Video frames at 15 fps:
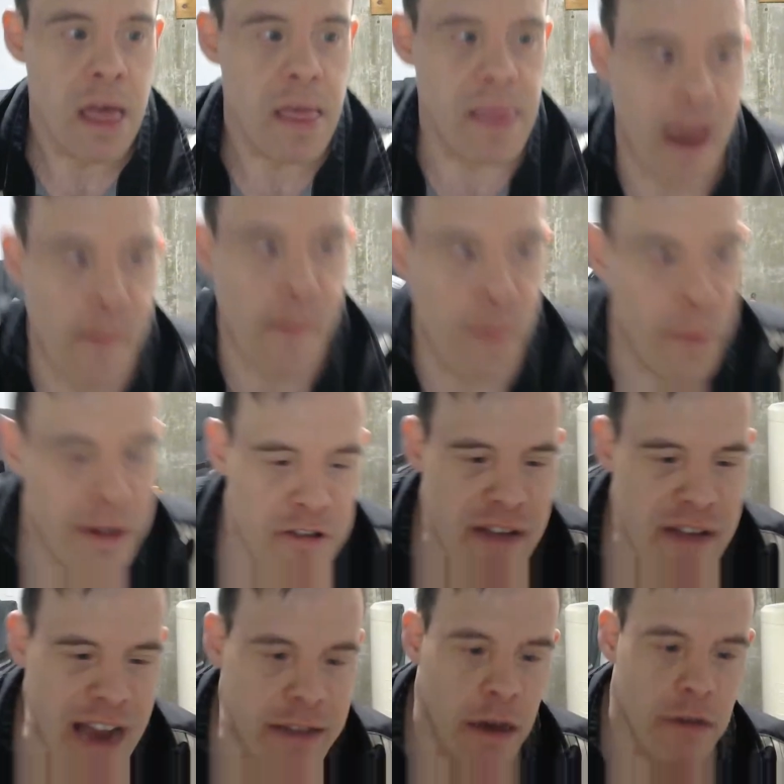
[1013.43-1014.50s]
Like I mean, what's your
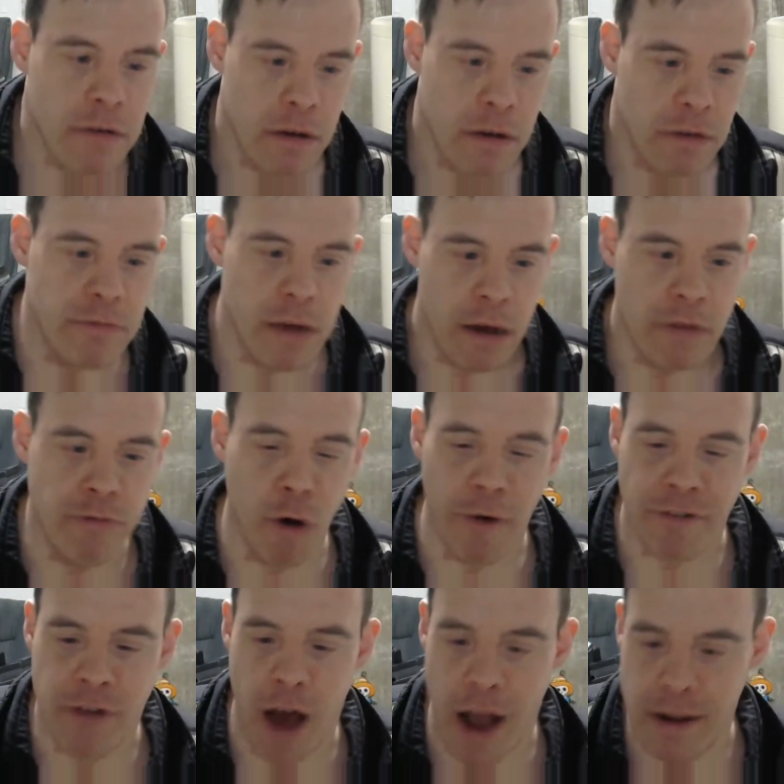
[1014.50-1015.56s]
next
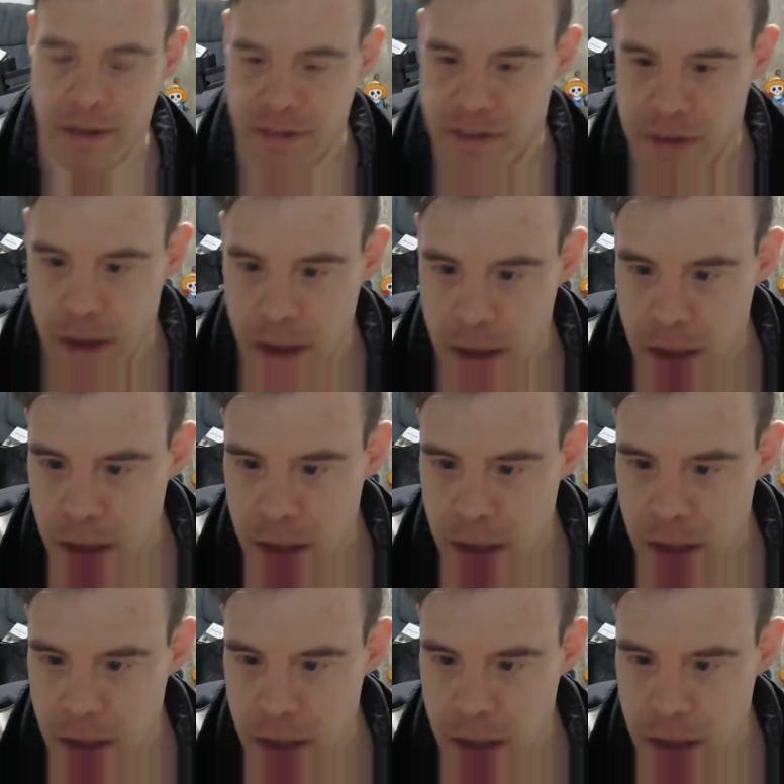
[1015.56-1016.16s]
role of conscience?